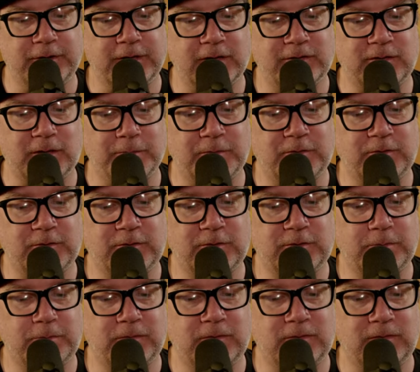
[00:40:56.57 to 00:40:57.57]
Yes, I'm
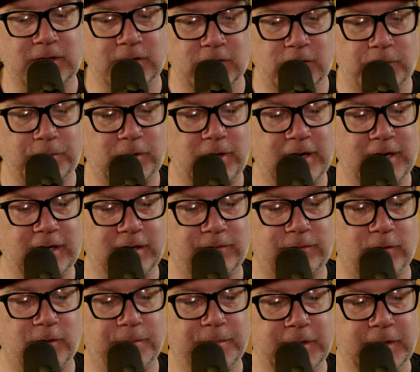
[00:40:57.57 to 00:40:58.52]
still praying for a